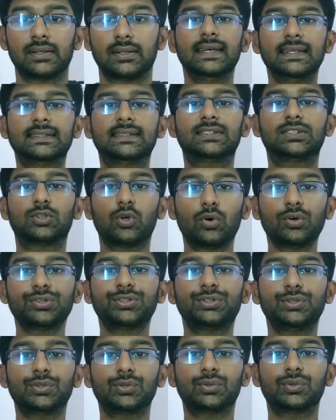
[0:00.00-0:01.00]
it
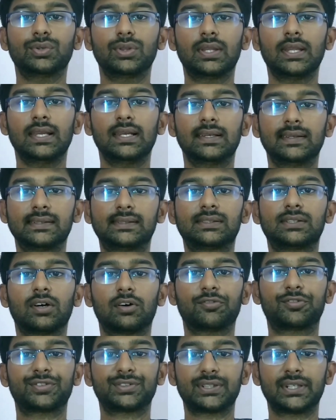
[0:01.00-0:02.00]
shows you the list
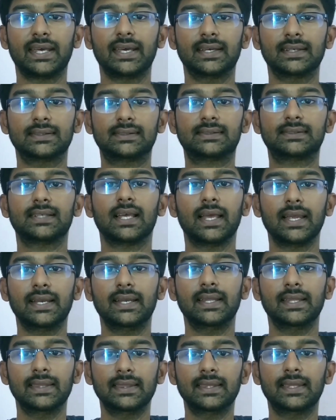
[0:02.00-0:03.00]
of states
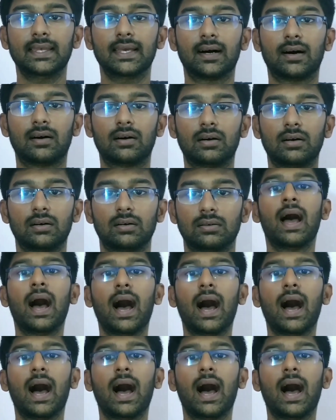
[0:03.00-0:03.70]
in India